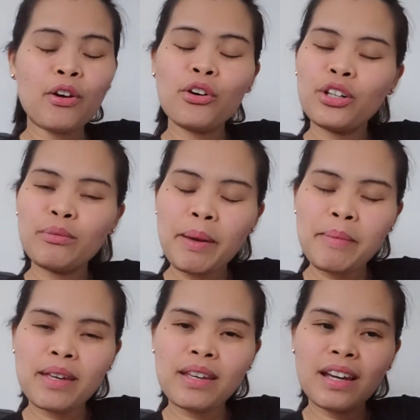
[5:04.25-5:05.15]
Or
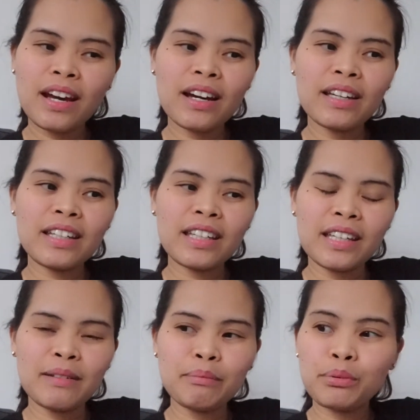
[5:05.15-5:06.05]
maybe I
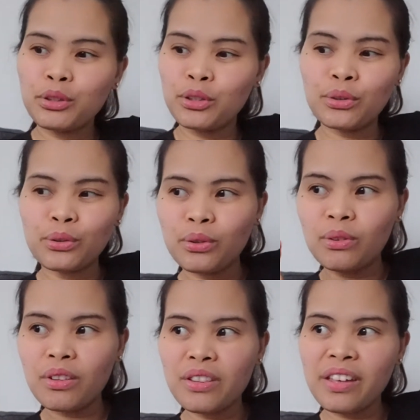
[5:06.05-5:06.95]
can put you
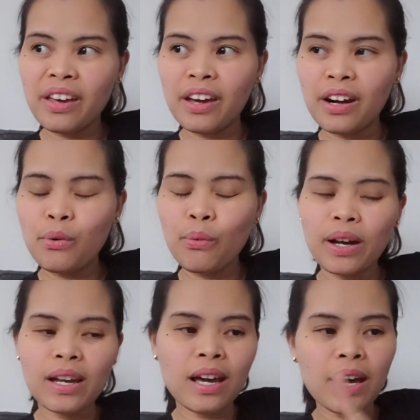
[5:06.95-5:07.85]
there
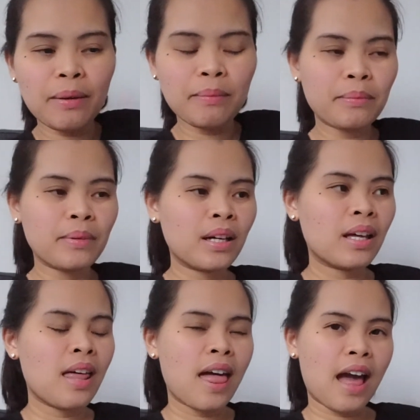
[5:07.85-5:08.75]
while I'm
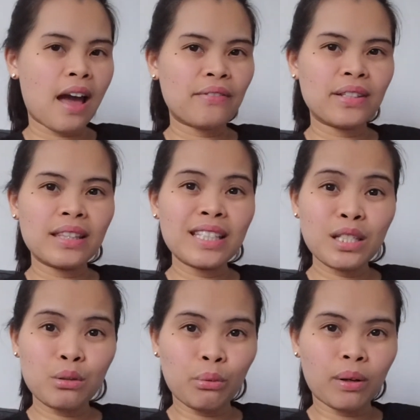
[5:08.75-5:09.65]
having
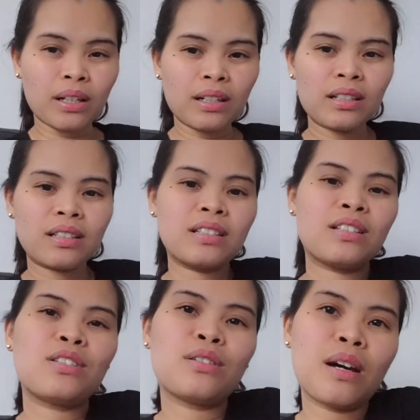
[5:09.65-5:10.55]
this one.
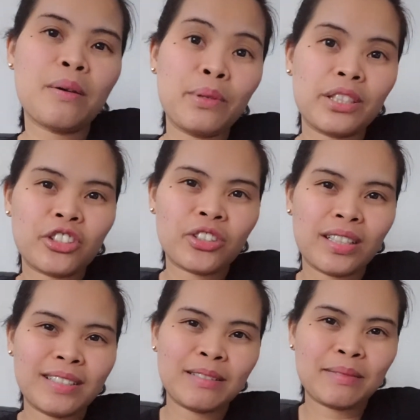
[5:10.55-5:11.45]
So I will try
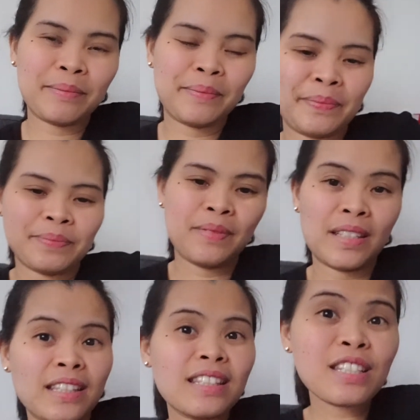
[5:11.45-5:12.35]

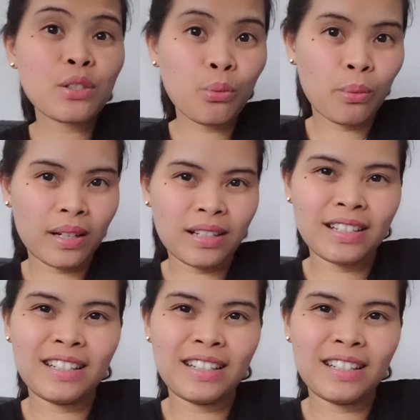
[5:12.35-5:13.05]
this one.